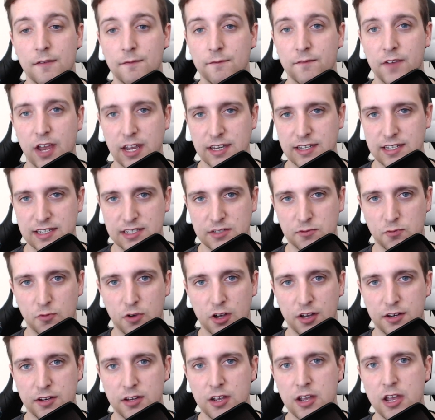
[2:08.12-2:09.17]
and Ventus
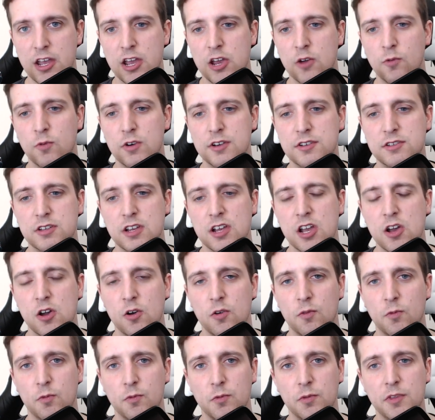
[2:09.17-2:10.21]
one was
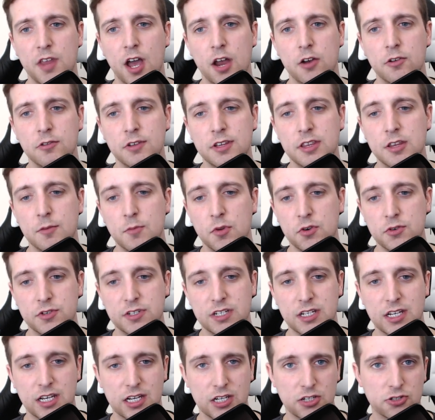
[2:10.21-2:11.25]
not only the
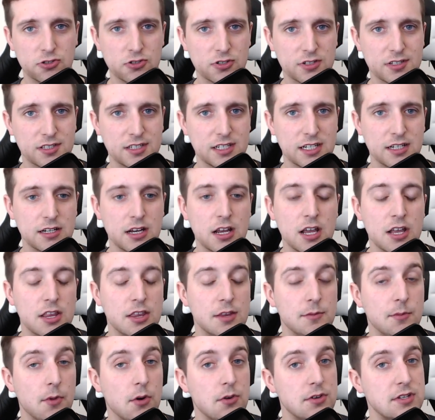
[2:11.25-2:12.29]
most interesting,
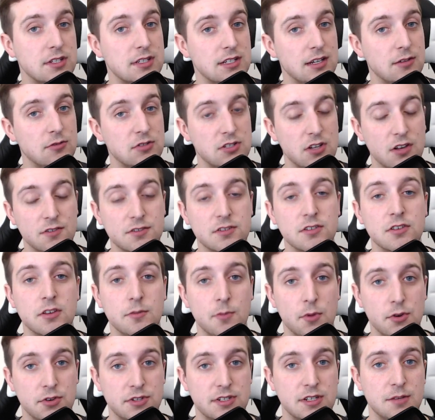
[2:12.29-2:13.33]
it was also the
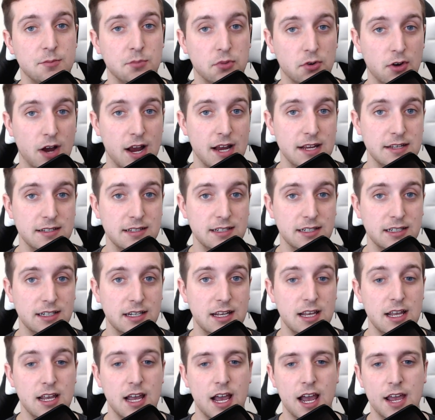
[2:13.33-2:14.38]
most surprising.
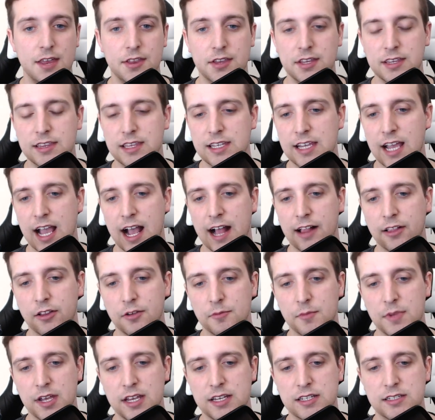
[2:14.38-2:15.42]
I think the
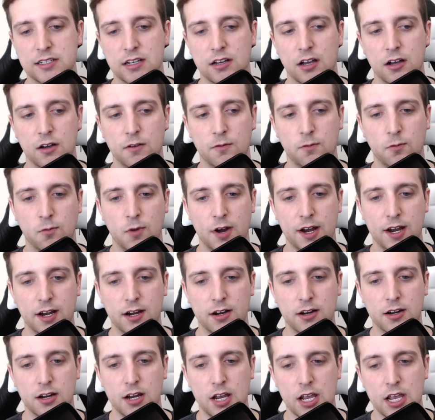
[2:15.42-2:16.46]
element of
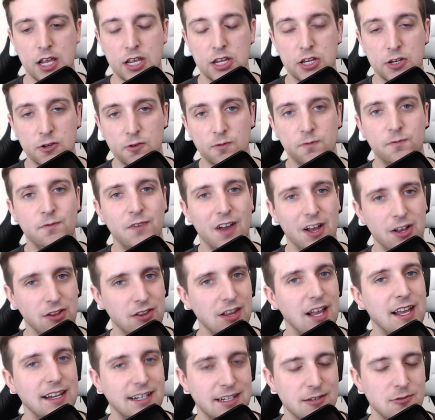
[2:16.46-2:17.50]
where you felt
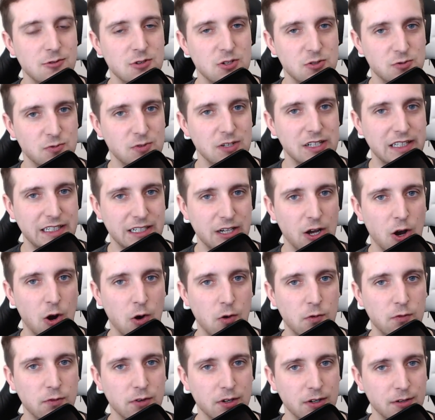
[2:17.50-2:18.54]
like it was really
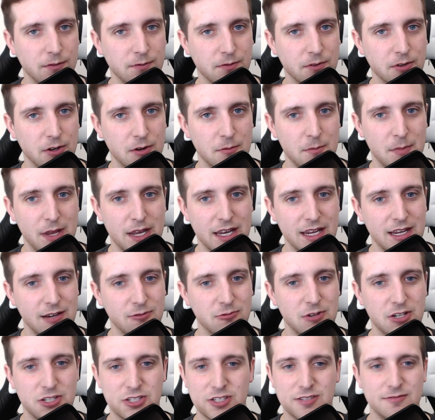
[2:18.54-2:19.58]
over for a minute,
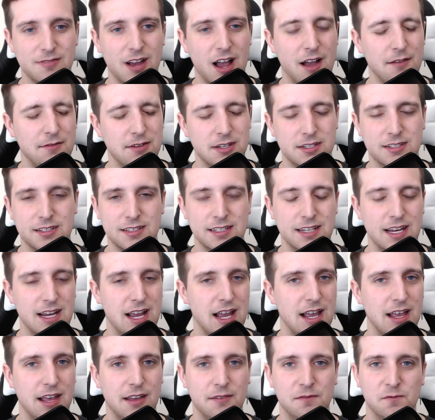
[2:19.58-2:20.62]
which obviously
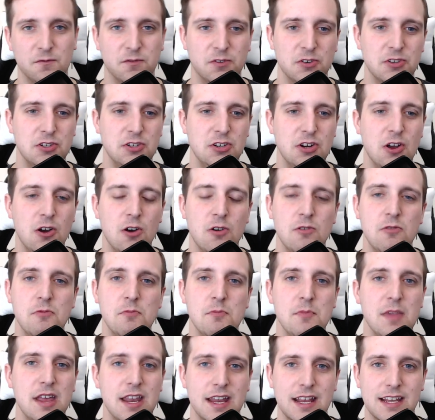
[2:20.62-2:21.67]
for no
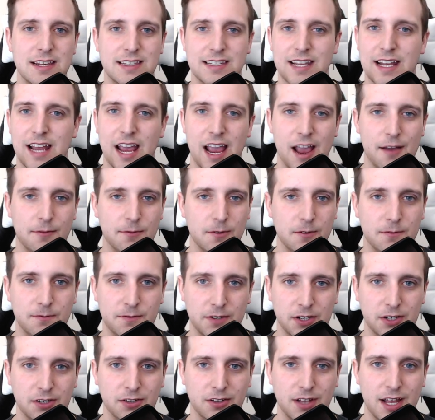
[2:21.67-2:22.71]
minute did I ever
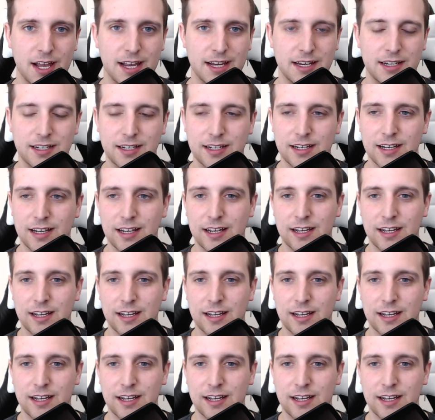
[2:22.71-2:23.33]
feel like